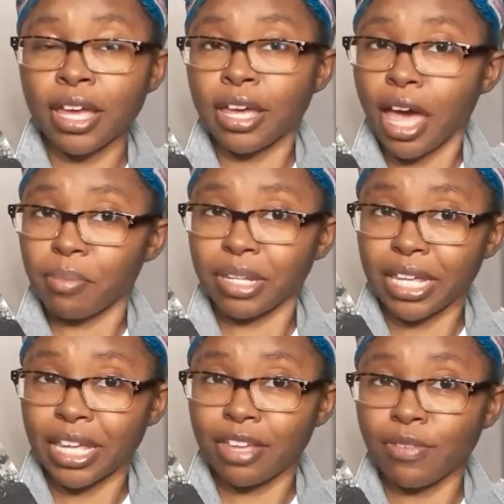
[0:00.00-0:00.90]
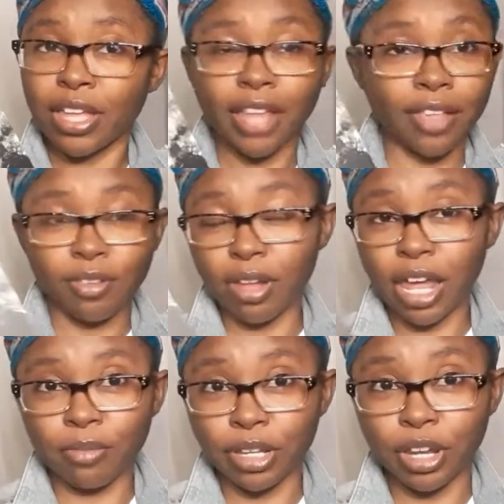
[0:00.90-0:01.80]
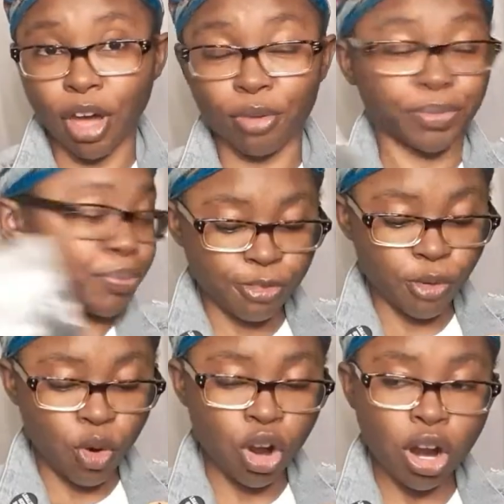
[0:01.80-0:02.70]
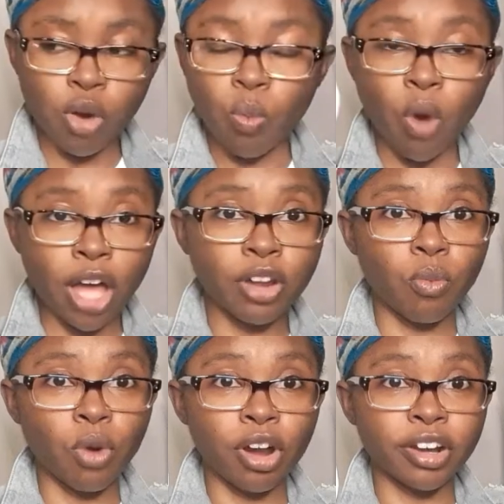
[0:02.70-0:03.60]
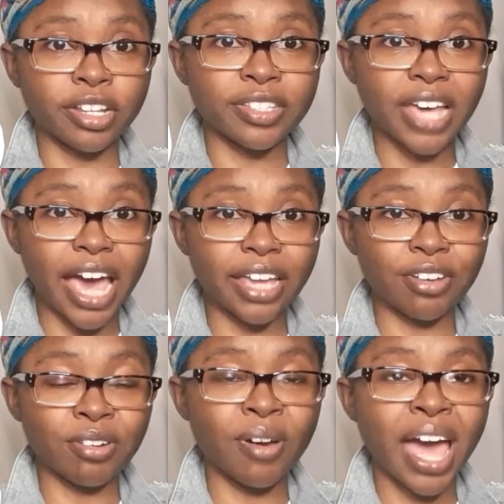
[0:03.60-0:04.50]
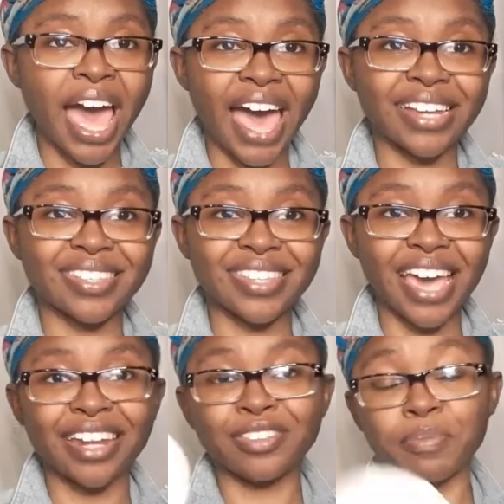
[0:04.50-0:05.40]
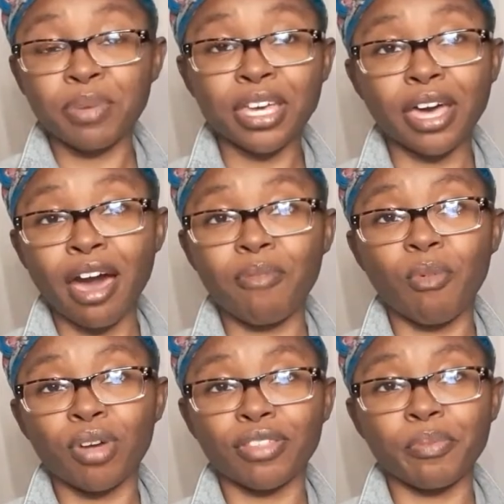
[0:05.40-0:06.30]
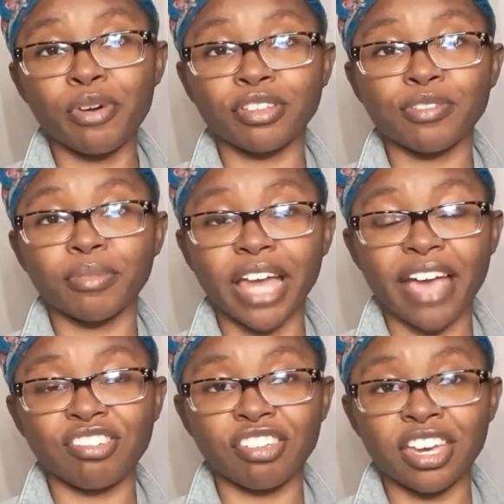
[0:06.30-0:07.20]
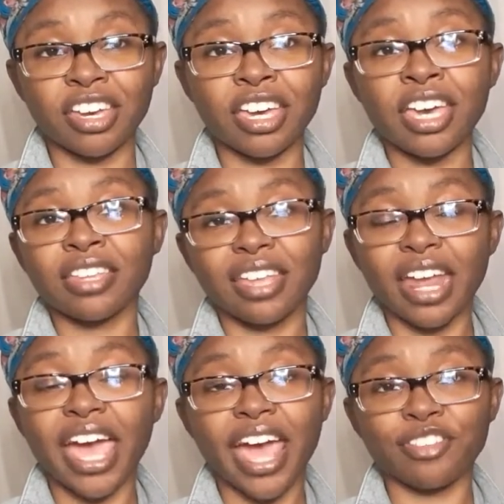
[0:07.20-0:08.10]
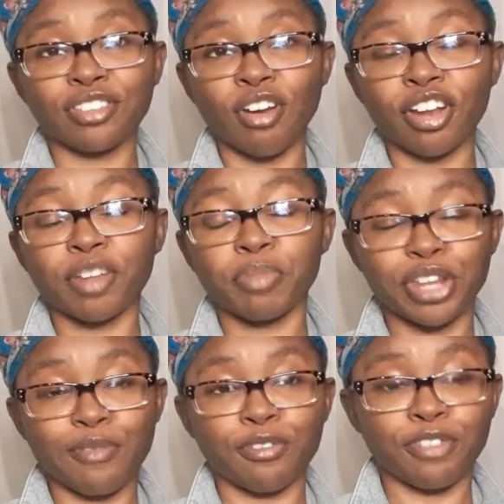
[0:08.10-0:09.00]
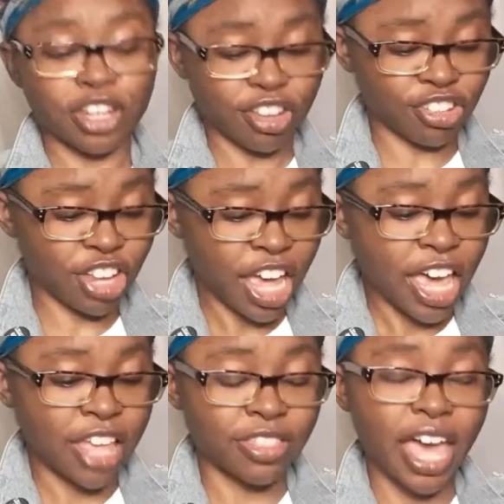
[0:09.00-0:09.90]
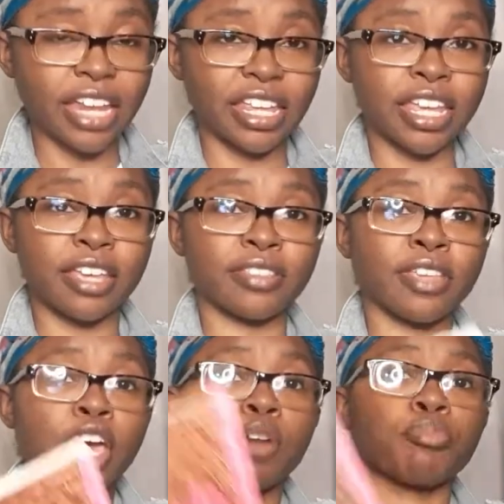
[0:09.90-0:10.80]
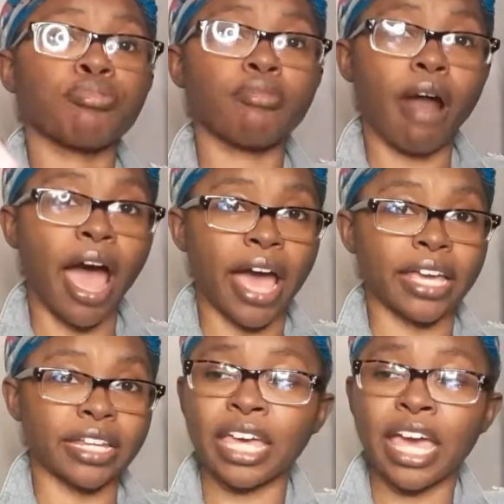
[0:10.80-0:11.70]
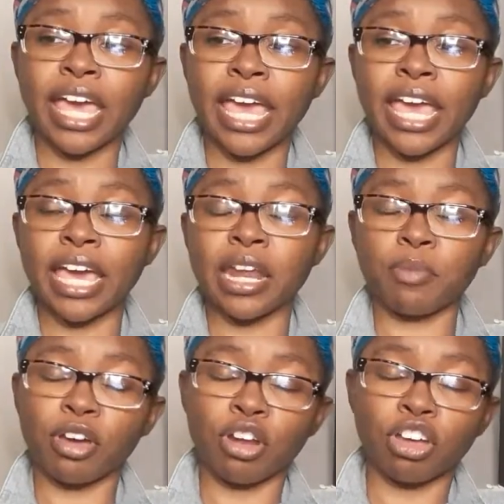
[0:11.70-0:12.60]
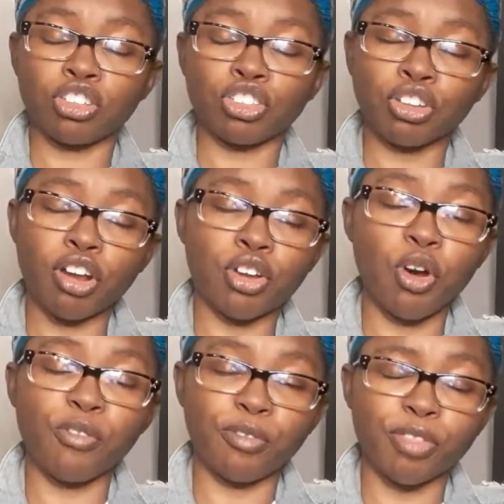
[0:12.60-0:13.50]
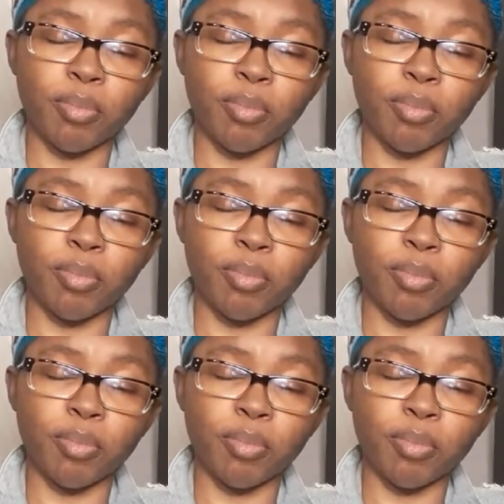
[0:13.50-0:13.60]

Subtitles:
I believe, and that's all I really know. For one word title, I decided to pick up one of the books from last year that I had started but never finished, and that is Pride. And I'm gonna start it over from the